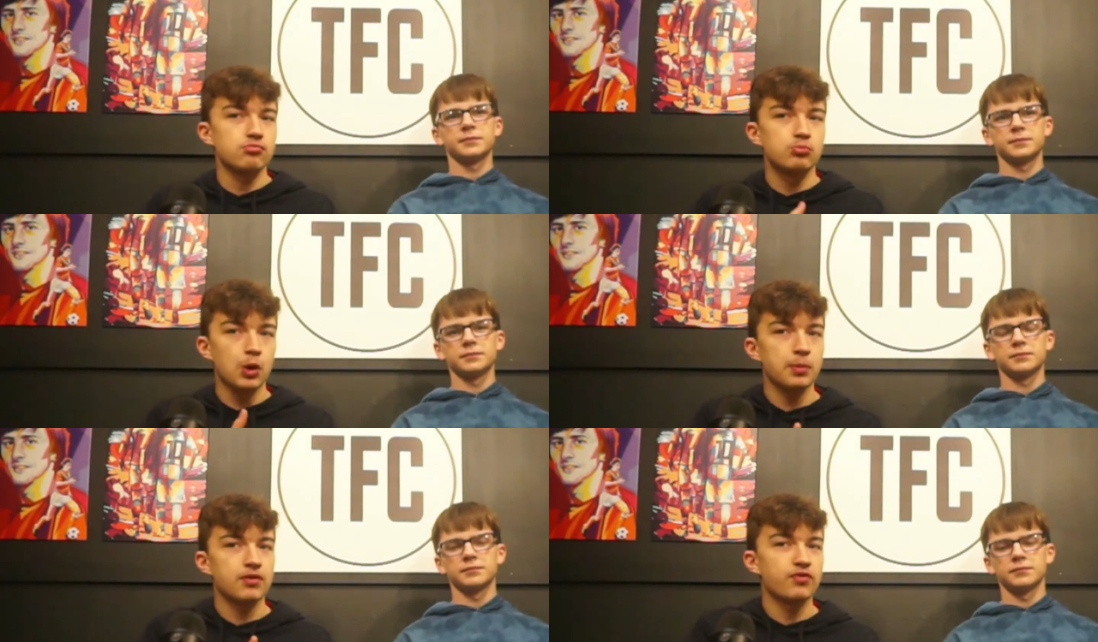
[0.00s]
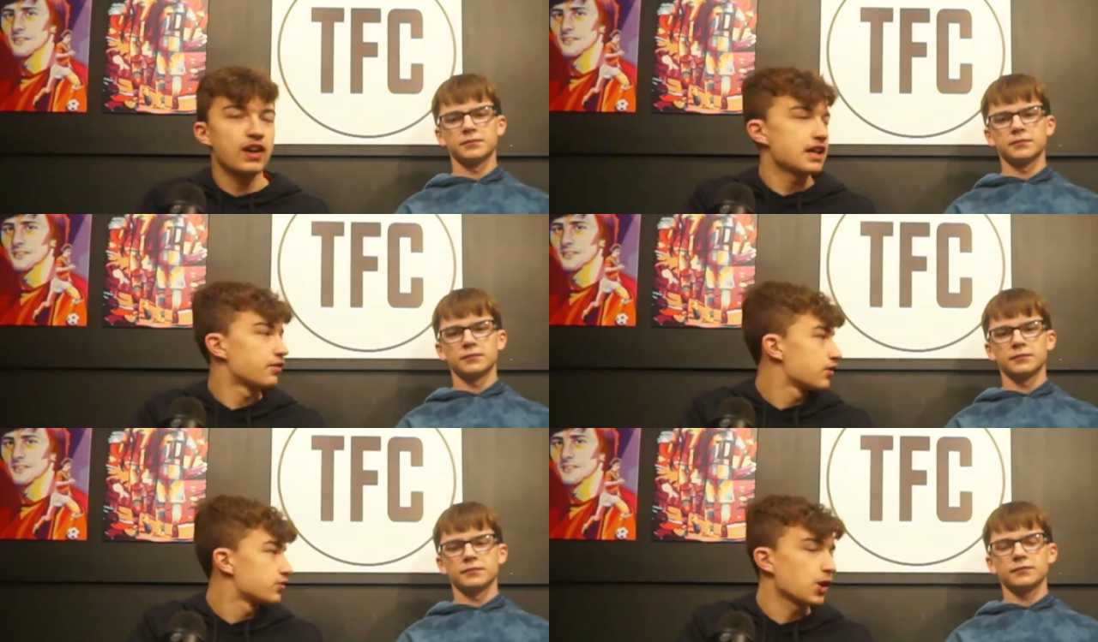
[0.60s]
Speaker 1: we'll be fa- if we're
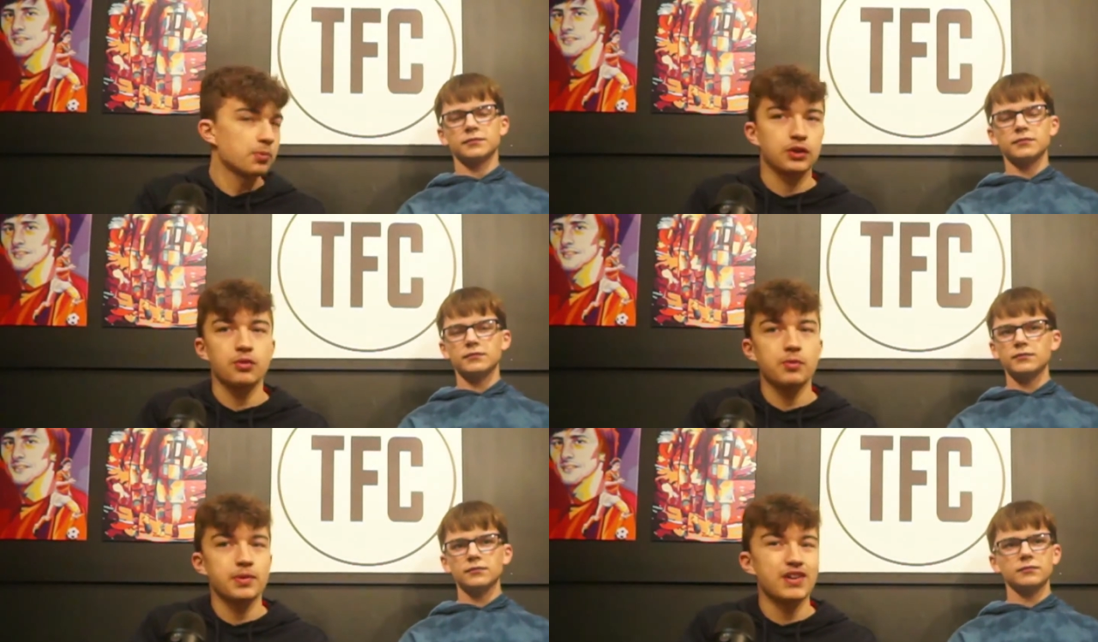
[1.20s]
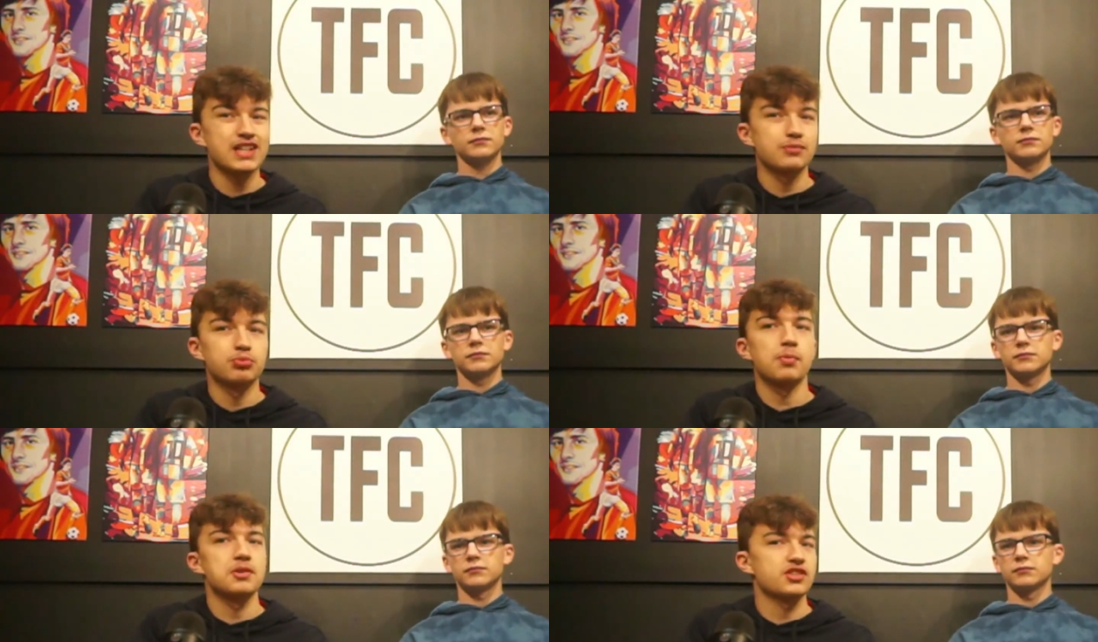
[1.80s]
top of the group, we'll be facing
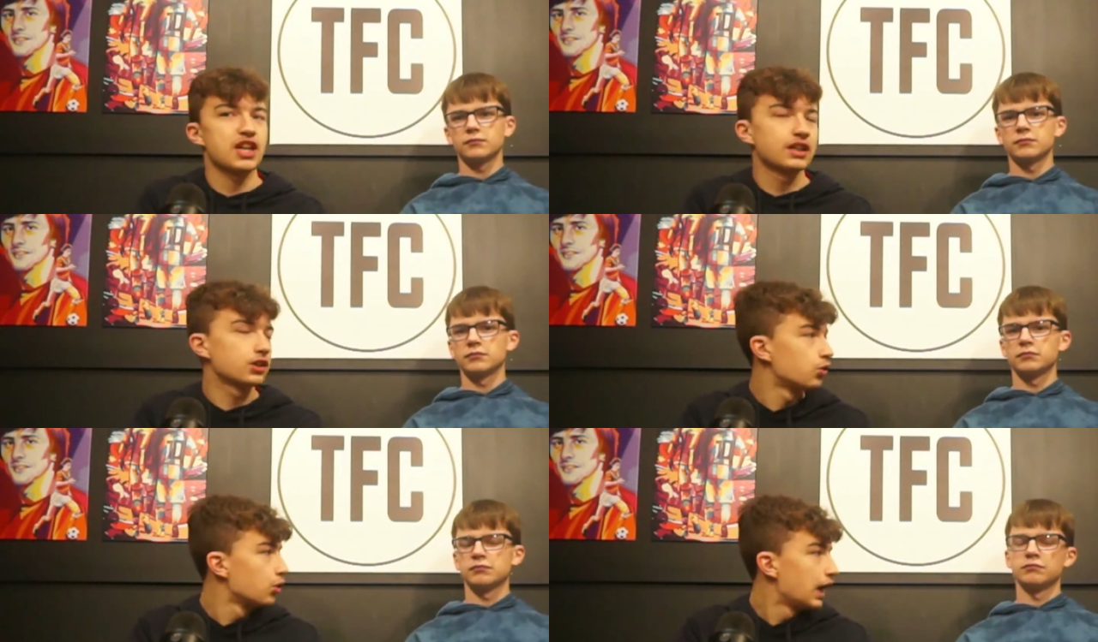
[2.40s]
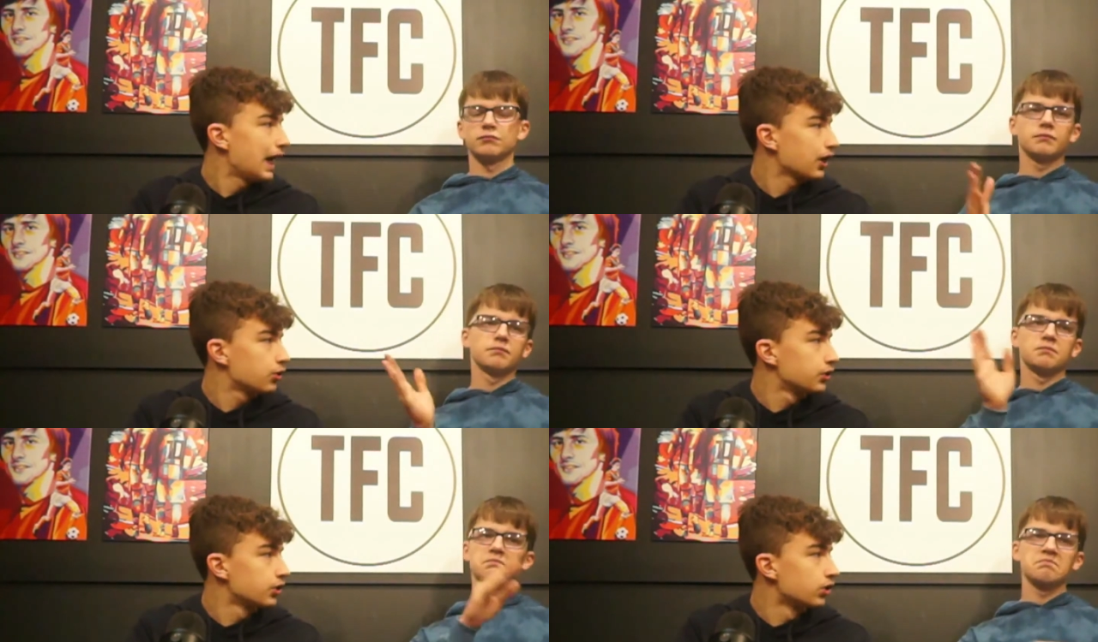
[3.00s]
probably Senegal,
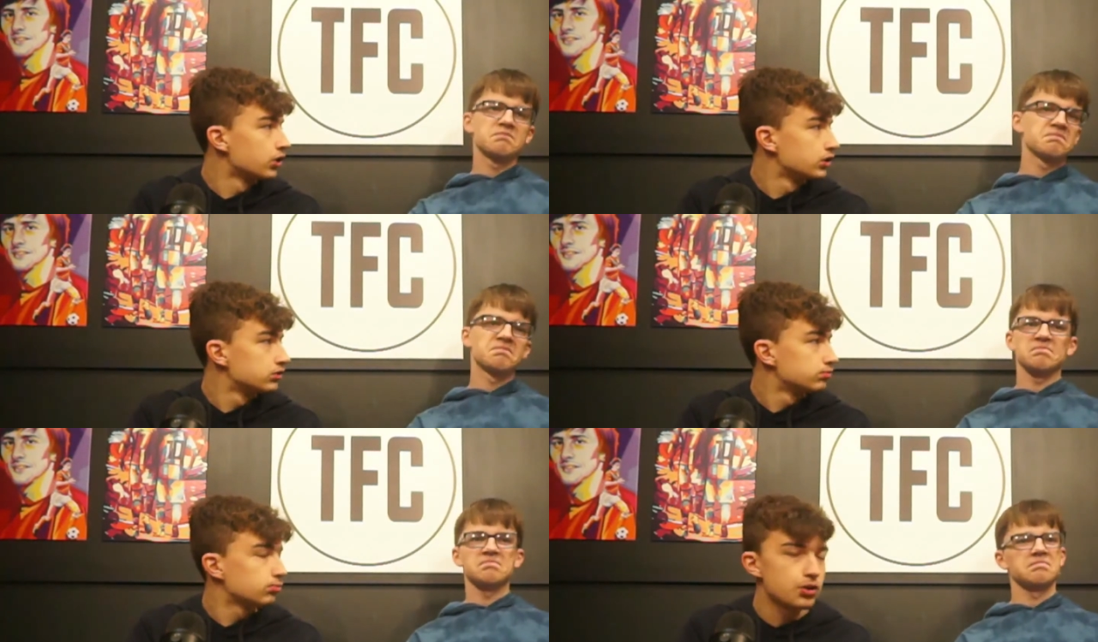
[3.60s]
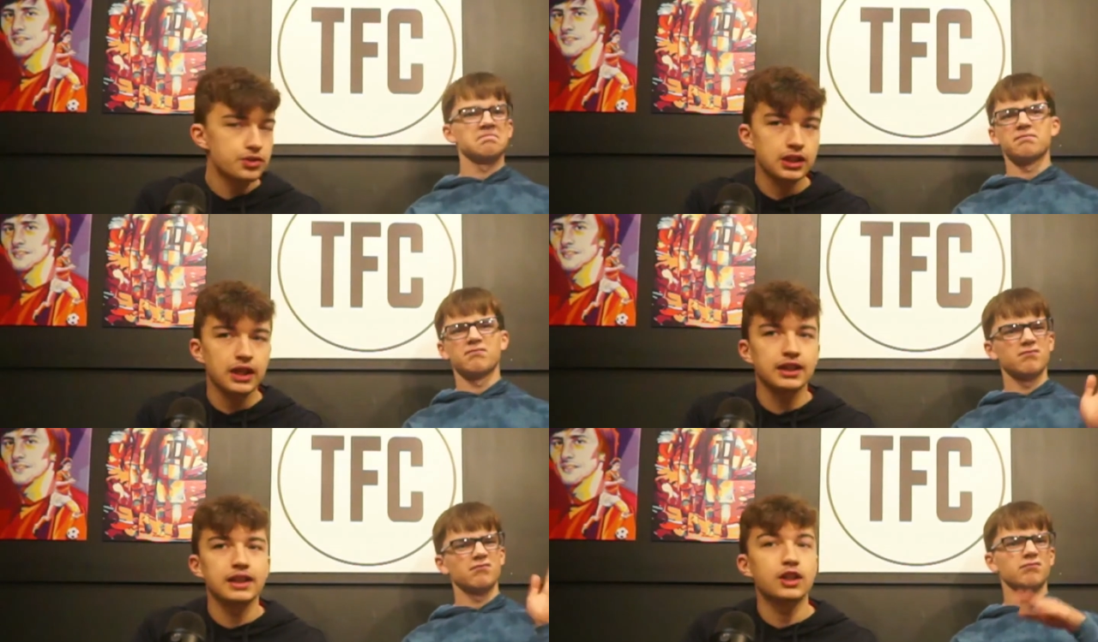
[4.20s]
Ecuador, most
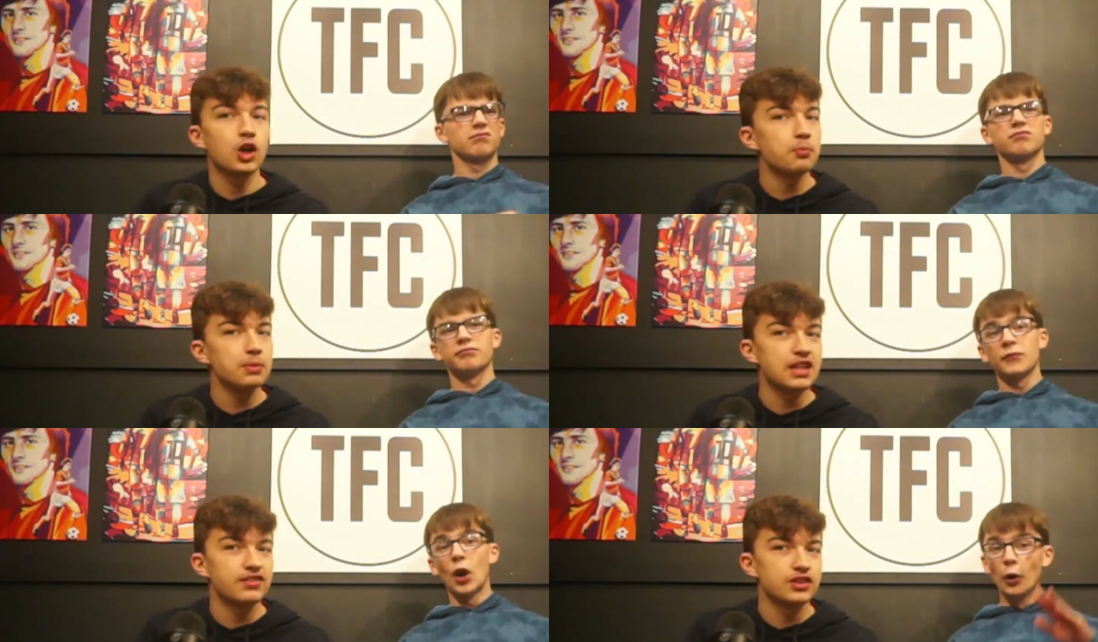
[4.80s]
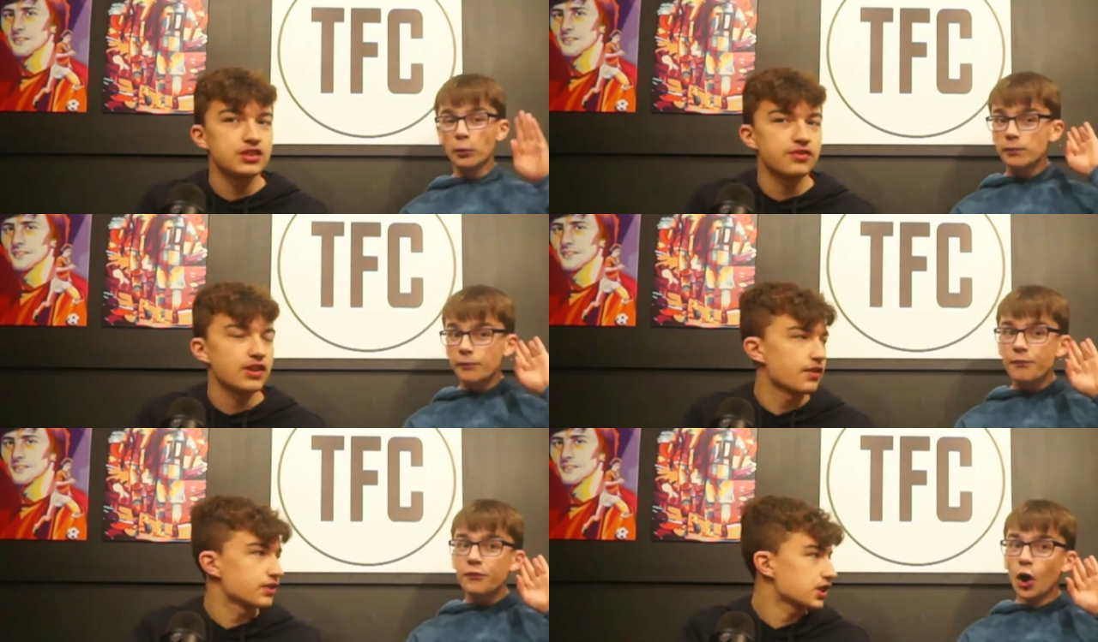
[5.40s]
likely. Could be Netherlands if they have
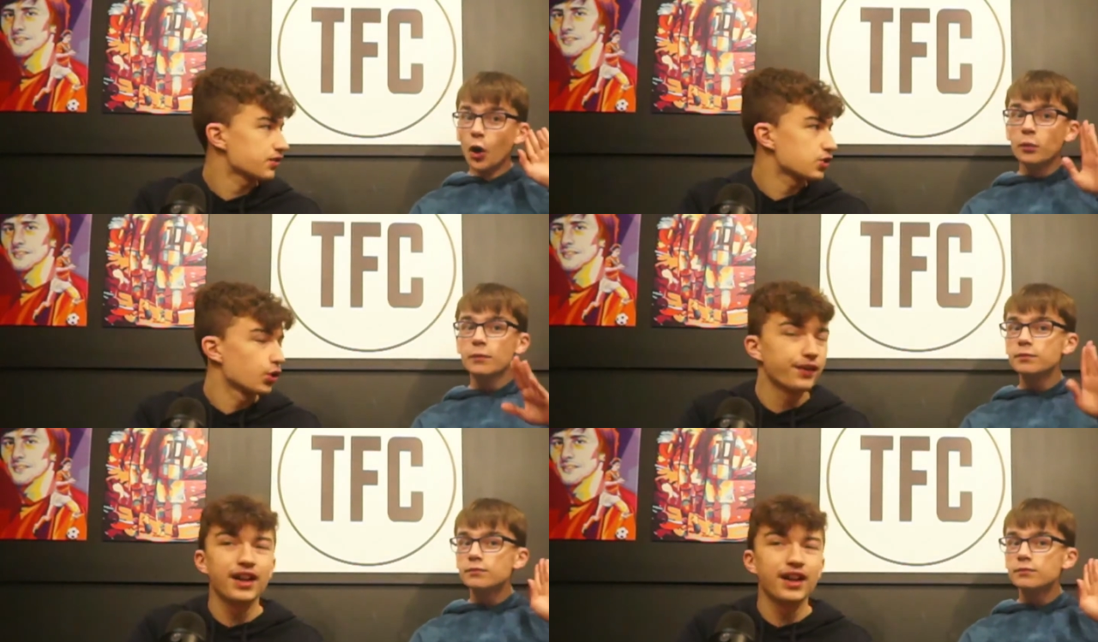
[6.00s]
a tough tournament.